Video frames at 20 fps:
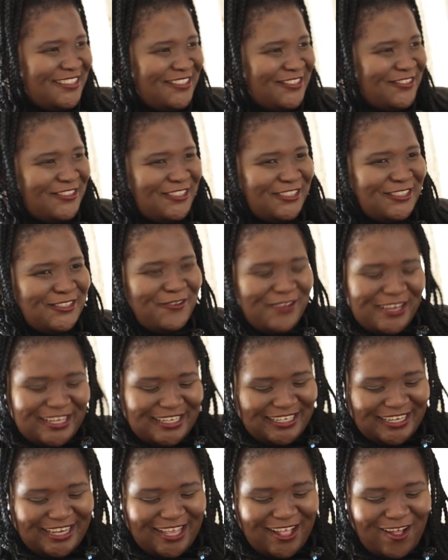So just
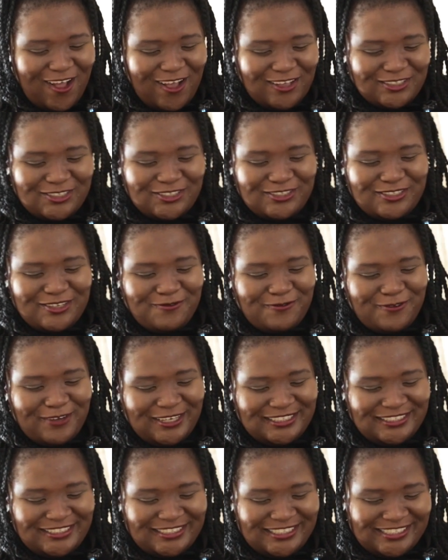quickly, I'll ask you some
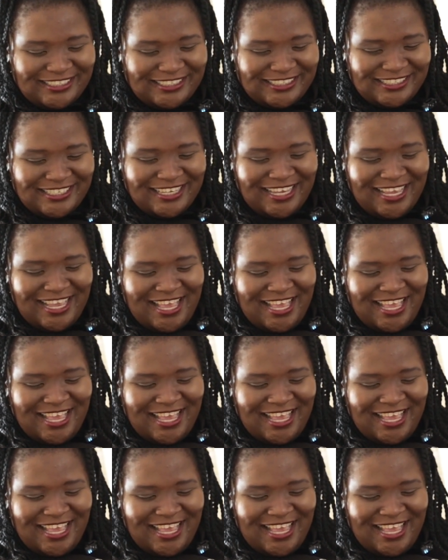questions.